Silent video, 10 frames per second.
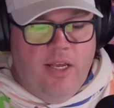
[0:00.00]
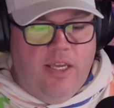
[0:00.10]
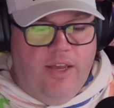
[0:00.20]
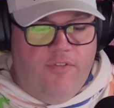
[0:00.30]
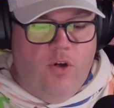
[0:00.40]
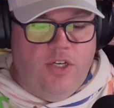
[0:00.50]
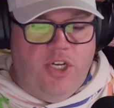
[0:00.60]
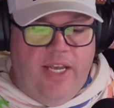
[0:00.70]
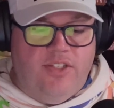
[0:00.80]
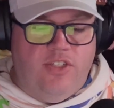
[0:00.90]
Give her a
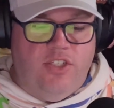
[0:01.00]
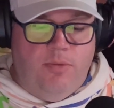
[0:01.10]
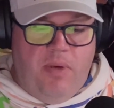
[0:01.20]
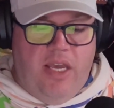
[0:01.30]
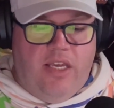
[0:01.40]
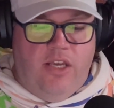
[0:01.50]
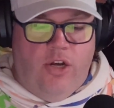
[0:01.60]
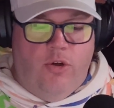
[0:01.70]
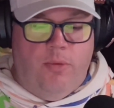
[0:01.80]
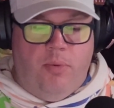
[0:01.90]
chance to speak,
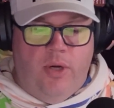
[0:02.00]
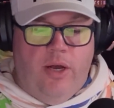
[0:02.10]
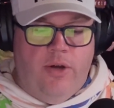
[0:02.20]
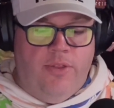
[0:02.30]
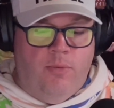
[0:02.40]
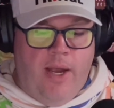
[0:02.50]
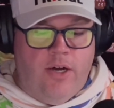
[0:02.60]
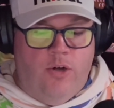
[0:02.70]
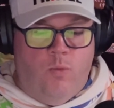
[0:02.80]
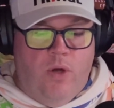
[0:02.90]
to put out on the
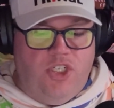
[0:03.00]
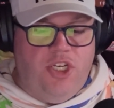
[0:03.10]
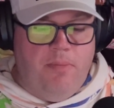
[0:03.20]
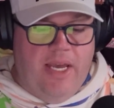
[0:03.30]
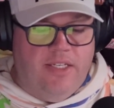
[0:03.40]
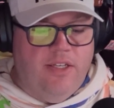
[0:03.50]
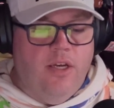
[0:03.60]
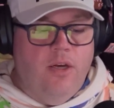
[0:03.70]
record what she meant,